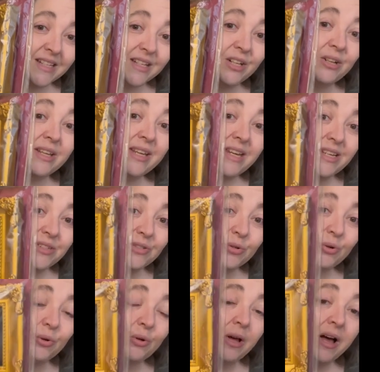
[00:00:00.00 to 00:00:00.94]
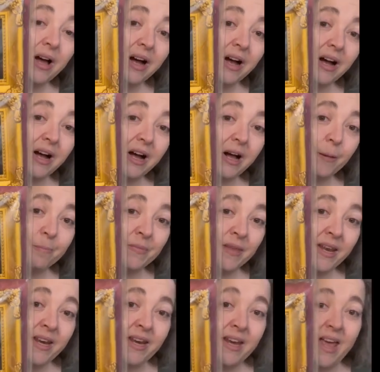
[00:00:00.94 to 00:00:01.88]
a little easel,
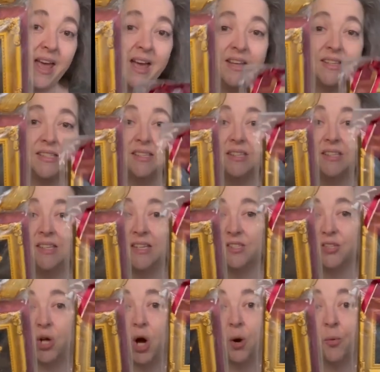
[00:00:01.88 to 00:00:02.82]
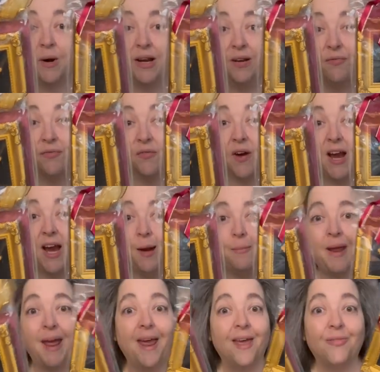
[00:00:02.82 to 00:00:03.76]
and it has this already
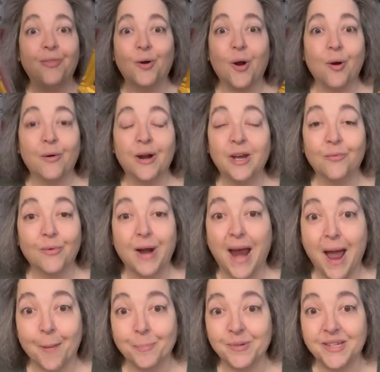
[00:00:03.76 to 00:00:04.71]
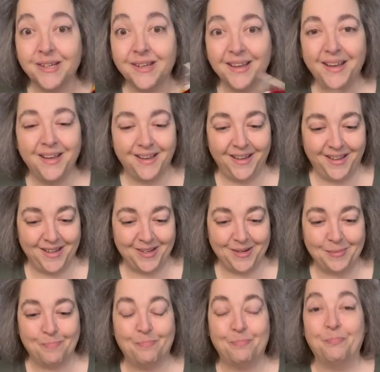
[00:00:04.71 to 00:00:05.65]
framed, and they're already wrapped.
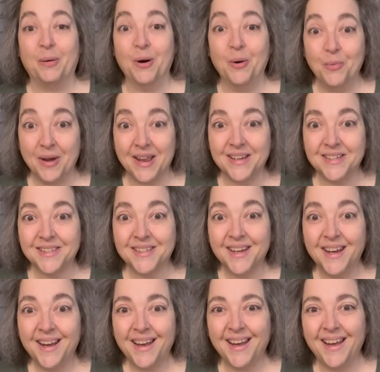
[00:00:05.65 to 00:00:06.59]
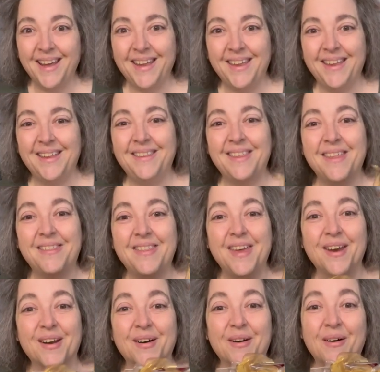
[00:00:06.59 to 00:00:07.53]
Bonus that
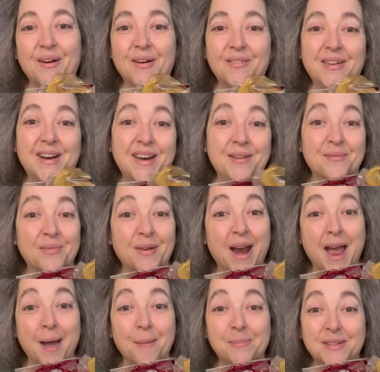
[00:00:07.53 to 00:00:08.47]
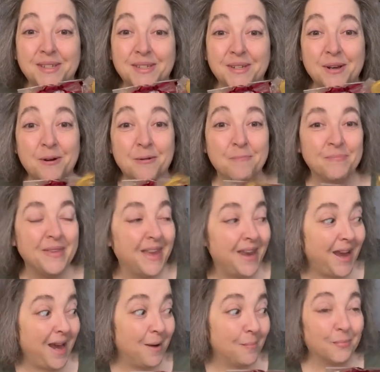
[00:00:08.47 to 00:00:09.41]
they are already wrapped. So
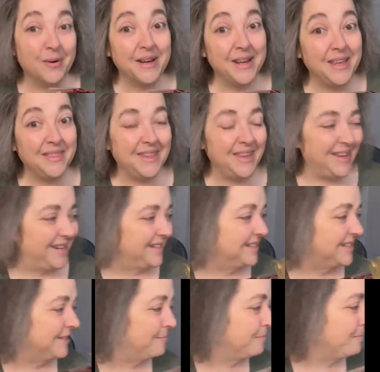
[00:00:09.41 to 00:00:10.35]
I'm bringing these.